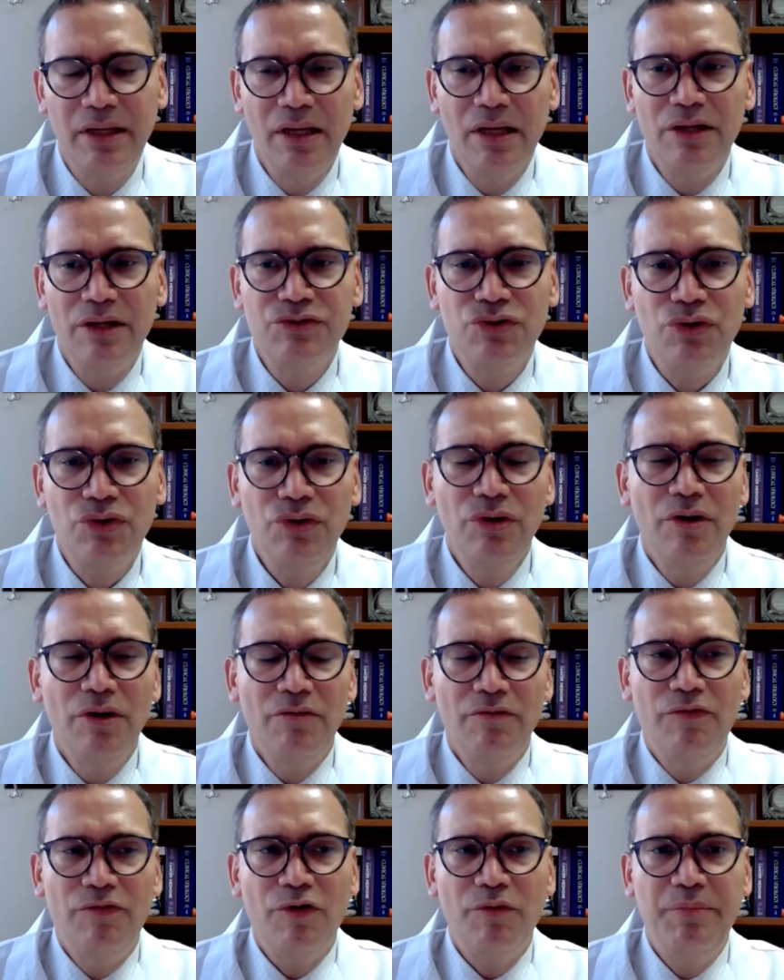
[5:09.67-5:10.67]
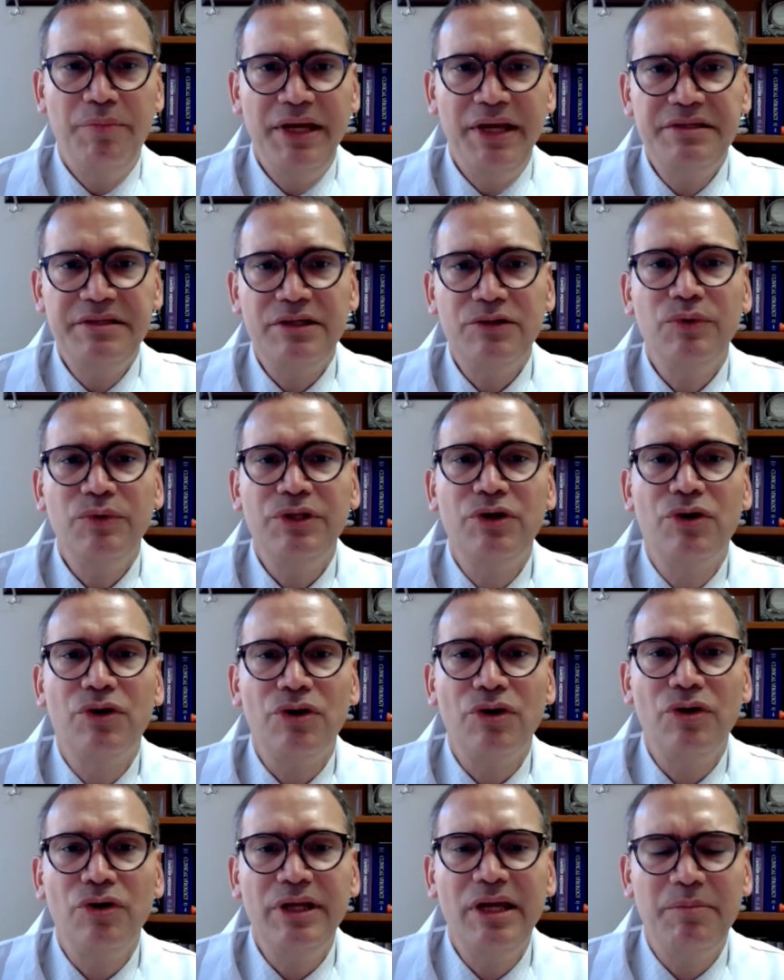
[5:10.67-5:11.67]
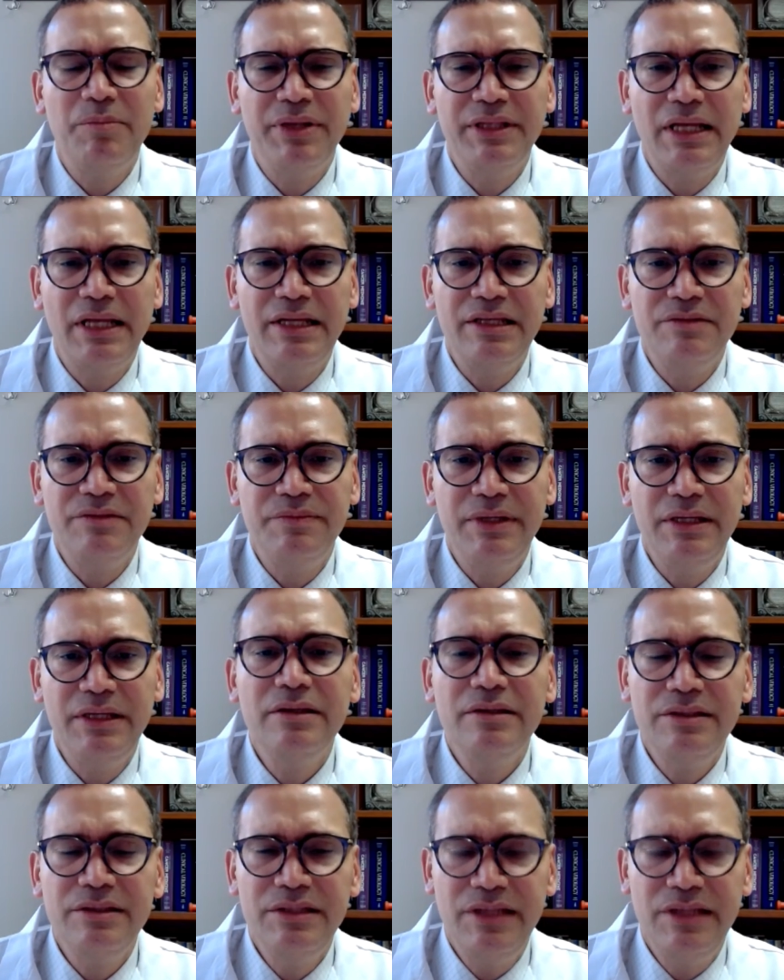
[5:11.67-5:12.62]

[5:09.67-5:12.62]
So for patients with chronic hepatitis B,